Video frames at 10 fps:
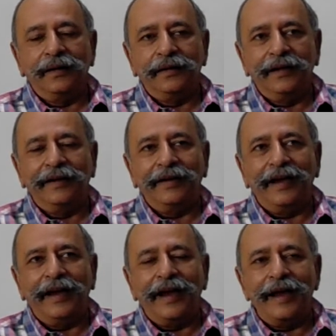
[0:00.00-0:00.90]
The
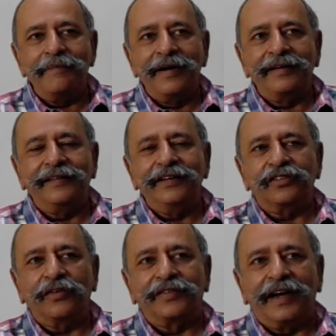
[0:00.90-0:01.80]

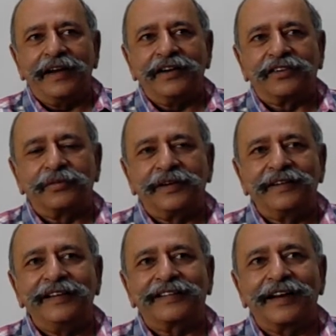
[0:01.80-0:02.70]
emergence of Daesh, which
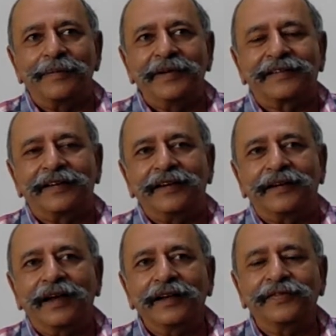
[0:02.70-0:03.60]
is the Islamic
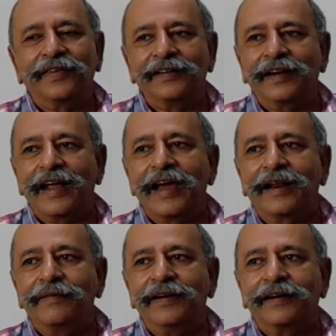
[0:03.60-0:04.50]
State, has further
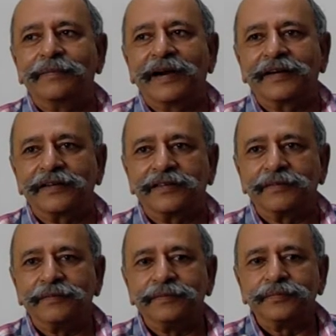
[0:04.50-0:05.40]
aggravated matters.